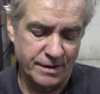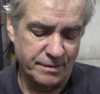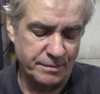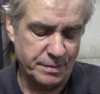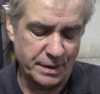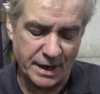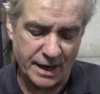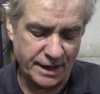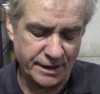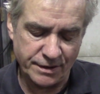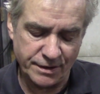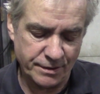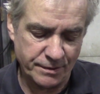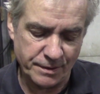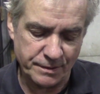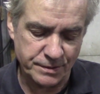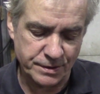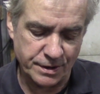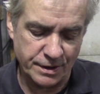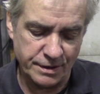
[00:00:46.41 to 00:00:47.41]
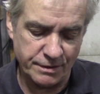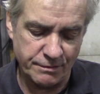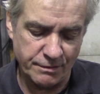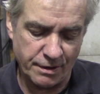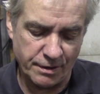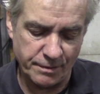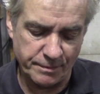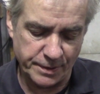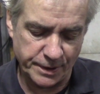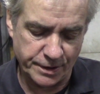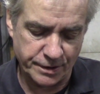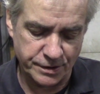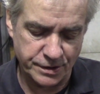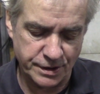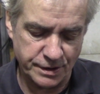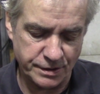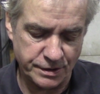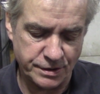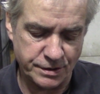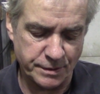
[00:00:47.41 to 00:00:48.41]
But I don't know what was going wrong because
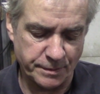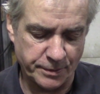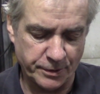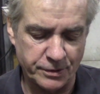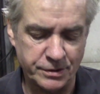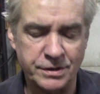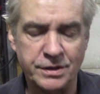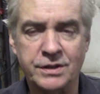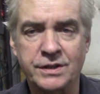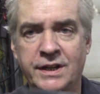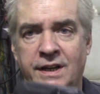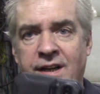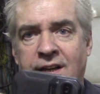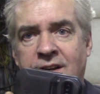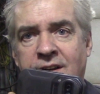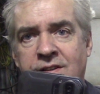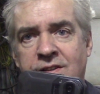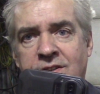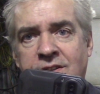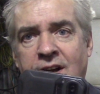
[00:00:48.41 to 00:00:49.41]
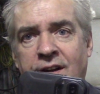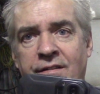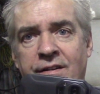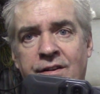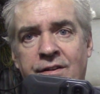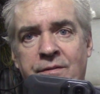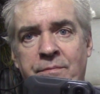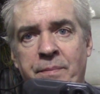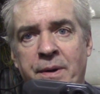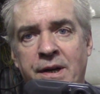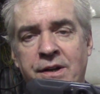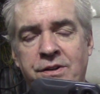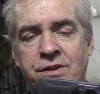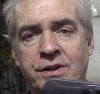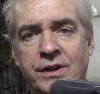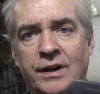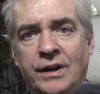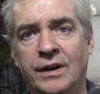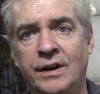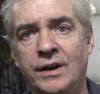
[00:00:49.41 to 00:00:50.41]
it's supposed to take a stereo
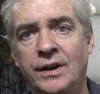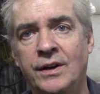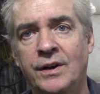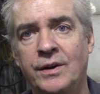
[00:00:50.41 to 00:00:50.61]
picture.